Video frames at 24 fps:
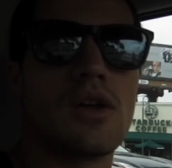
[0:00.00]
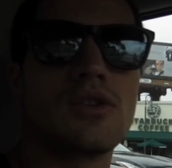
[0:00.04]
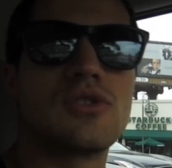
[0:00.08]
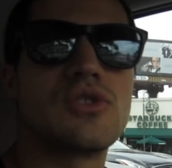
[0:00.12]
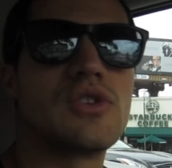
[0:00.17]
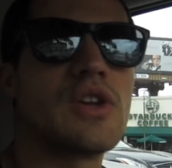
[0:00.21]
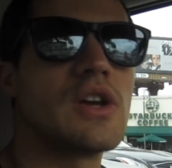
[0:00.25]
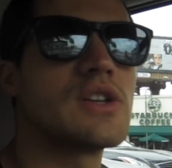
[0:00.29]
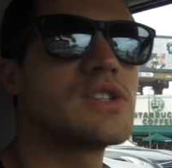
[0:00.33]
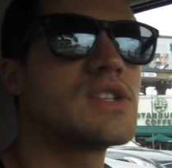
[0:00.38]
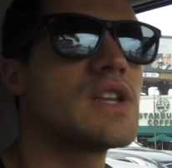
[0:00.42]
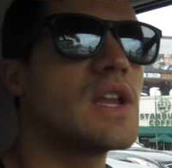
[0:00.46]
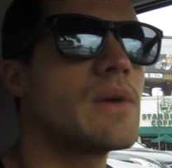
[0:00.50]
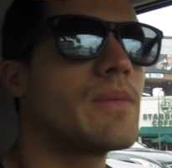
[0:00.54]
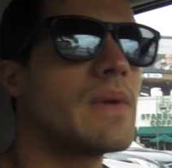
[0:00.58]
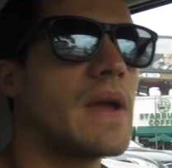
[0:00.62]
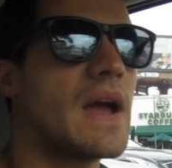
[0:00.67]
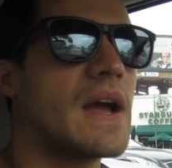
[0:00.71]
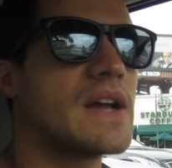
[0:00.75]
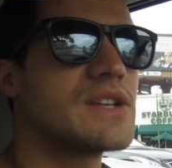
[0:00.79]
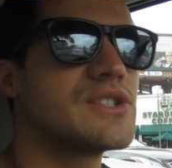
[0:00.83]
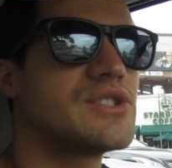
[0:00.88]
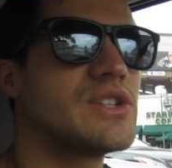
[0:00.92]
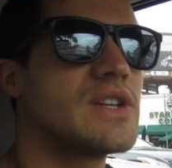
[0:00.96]
So yesterday we
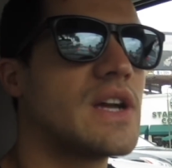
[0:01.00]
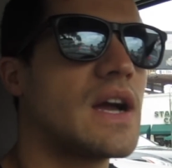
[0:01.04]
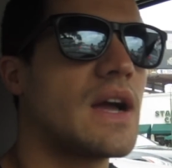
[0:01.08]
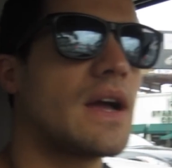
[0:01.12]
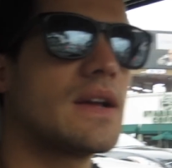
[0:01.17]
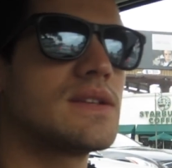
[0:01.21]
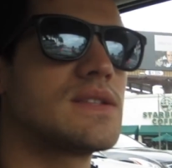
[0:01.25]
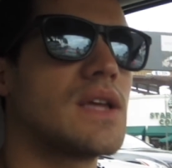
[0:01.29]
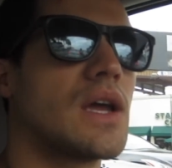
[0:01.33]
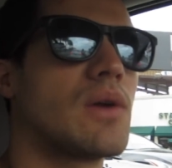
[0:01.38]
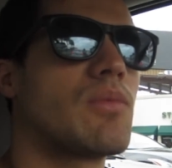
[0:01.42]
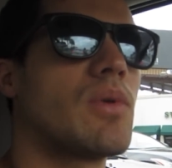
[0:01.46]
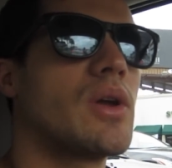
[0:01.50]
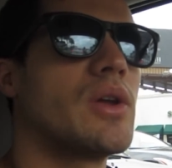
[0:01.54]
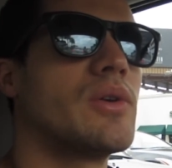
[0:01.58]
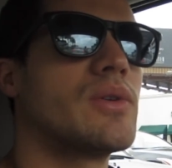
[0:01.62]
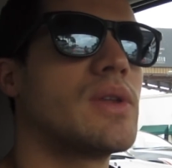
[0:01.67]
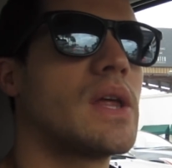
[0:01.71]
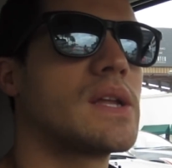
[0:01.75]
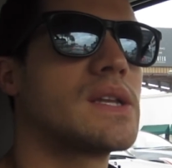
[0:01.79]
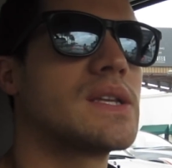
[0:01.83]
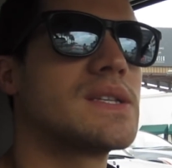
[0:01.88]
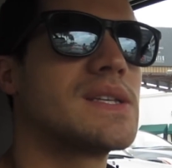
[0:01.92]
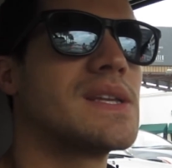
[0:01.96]
asked you guys like what you
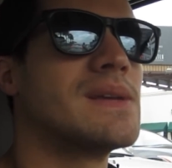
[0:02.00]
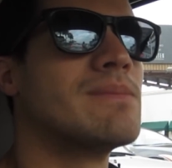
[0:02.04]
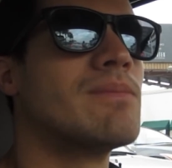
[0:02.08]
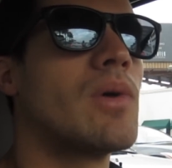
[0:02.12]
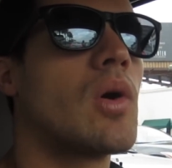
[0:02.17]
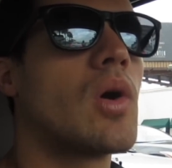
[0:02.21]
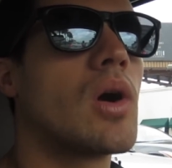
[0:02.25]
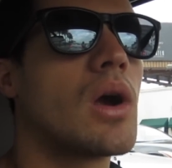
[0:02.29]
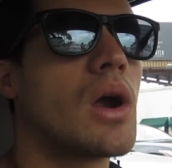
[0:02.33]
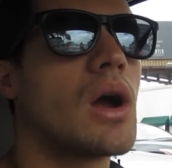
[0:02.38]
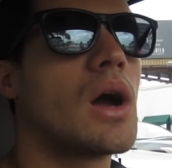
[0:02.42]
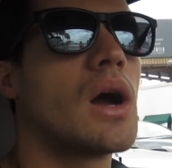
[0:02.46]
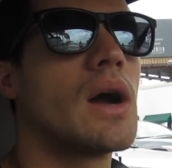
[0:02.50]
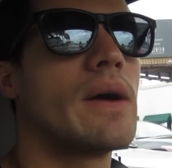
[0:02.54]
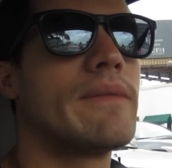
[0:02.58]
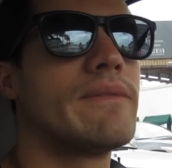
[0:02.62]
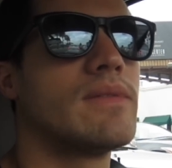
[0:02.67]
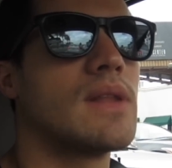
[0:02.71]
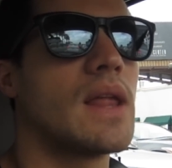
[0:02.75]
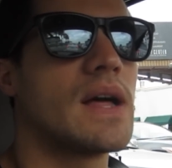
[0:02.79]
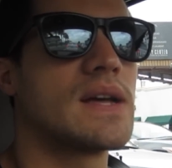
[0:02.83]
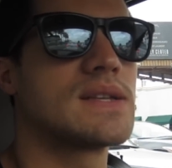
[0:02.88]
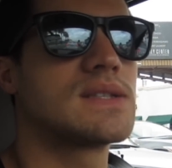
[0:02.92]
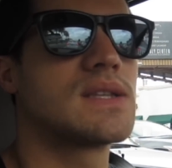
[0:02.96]
would like to see more
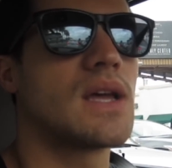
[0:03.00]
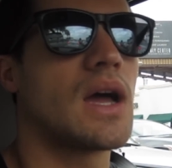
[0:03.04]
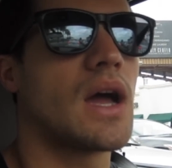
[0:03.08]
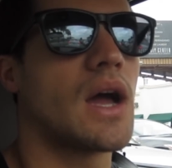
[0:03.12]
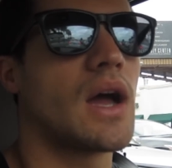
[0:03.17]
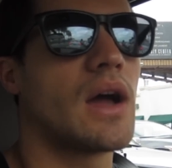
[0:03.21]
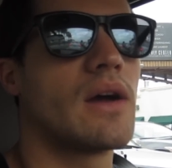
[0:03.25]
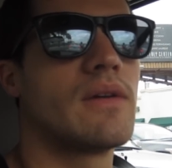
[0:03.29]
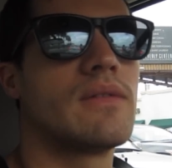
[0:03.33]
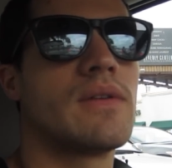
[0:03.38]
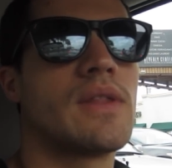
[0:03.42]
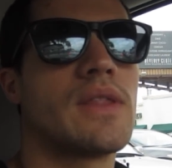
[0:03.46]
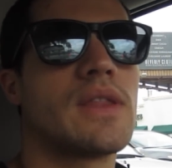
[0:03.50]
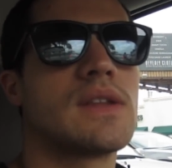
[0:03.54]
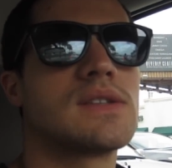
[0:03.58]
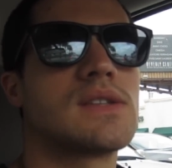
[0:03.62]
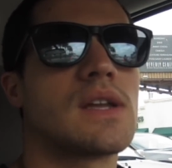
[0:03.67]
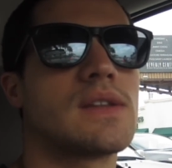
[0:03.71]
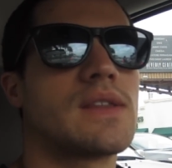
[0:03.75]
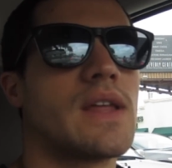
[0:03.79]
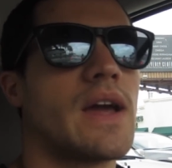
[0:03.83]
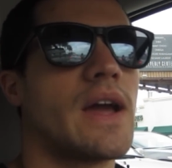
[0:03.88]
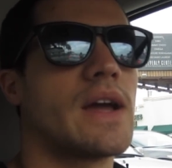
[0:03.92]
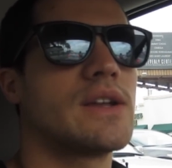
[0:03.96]
of, less of, and things
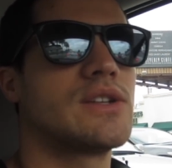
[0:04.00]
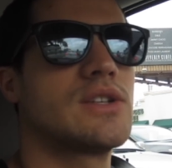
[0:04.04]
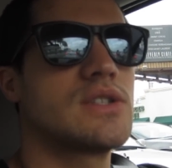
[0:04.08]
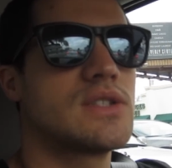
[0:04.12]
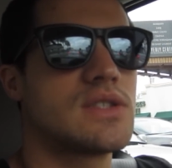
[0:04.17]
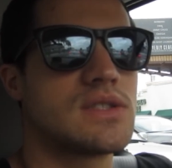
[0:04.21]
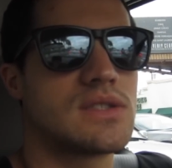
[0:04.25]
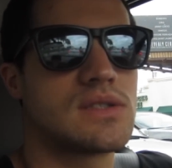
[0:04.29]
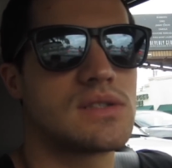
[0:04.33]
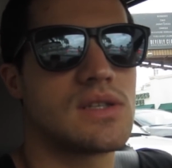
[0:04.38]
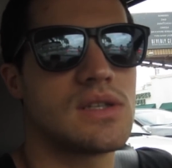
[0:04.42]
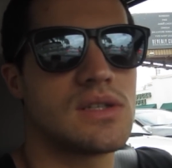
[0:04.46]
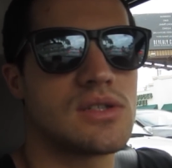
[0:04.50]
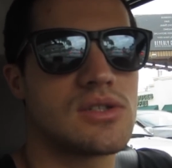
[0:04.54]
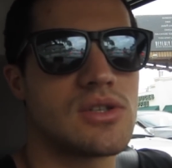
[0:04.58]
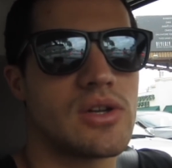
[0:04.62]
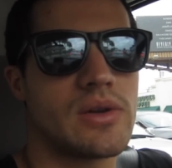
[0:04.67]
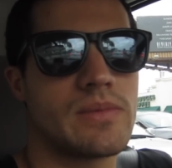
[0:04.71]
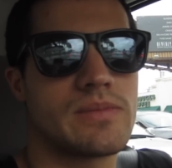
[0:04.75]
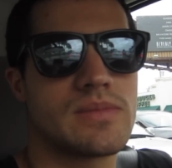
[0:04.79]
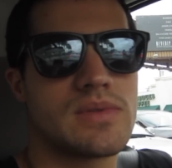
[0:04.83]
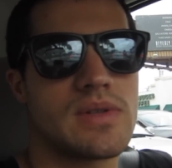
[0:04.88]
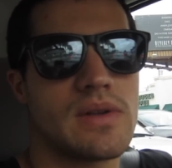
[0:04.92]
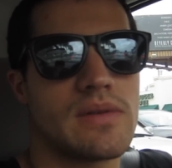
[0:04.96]
like that, just in
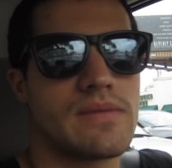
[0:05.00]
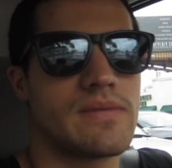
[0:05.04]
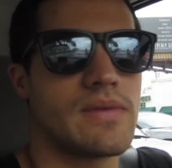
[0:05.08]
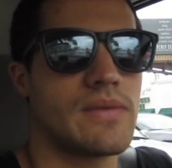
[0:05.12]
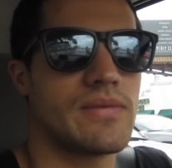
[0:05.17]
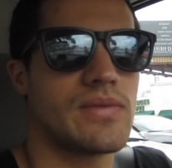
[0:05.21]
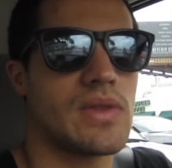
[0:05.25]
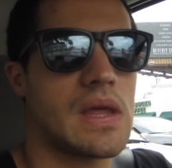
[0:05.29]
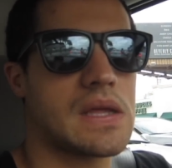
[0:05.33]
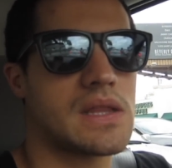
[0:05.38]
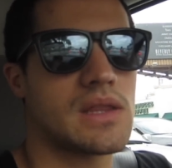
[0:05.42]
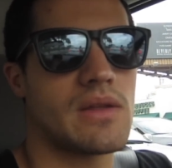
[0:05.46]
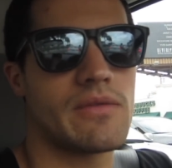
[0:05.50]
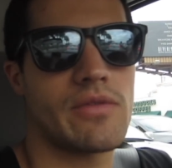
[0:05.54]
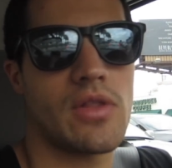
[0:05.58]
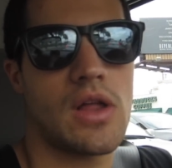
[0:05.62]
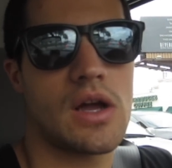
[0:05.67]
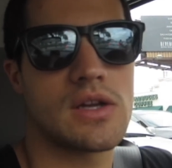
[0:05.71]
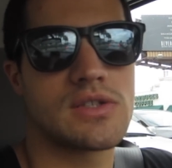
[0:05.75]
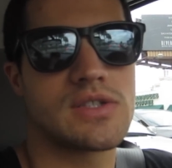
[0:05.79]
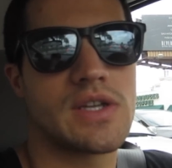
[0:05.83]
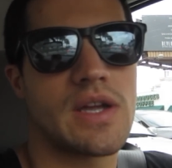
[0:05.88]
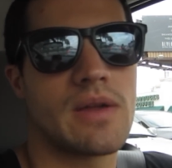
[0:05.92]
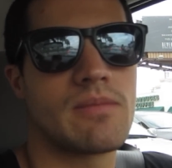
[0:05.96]
terms of if like the
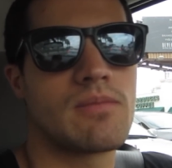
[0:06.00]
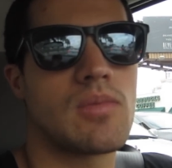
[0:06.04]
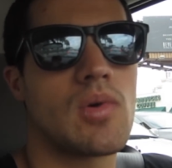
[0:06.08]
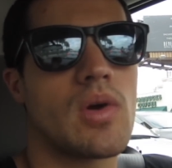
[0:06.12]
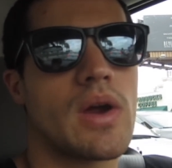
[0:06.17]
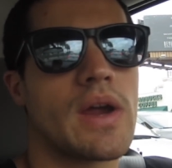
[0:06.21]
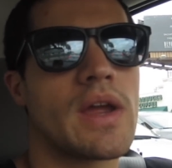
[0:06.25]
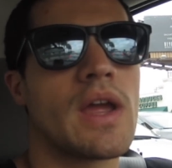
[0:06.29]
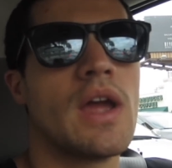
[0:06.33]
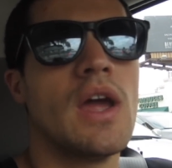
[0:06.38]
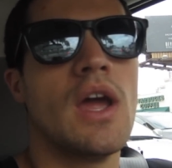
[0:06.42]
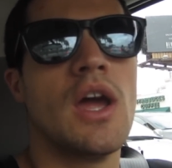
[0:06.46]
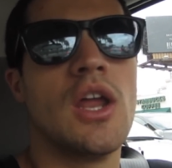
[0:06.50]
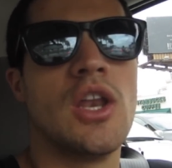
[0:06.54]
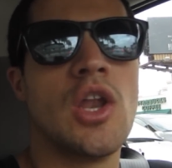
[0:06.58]
vlogs are getting boring.